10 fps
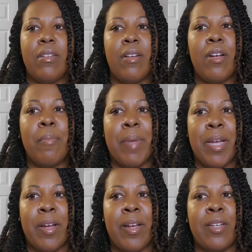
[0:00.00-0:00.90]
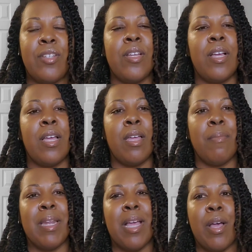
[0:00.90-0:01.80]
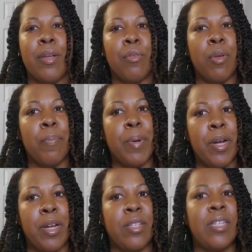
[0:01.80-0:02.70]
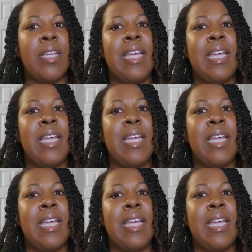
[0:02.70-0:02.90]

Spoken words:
her marriage, and how it grew apart,